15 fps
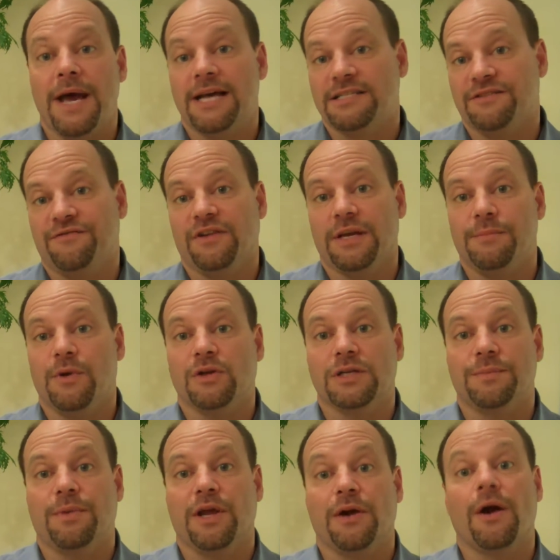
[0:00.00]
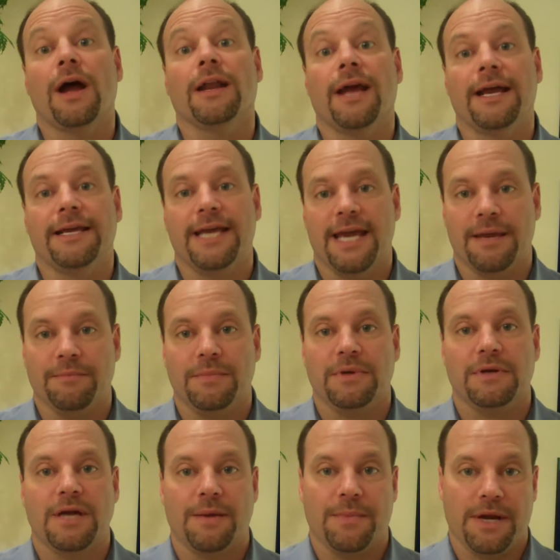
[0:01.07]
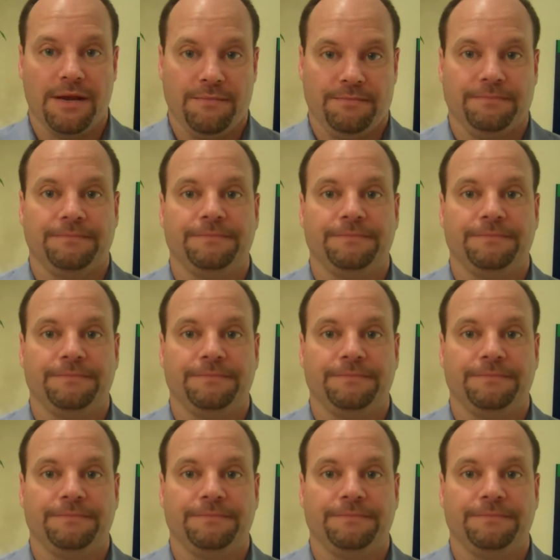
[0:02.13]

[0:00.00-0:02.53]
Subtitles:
massively multiplayer online game company.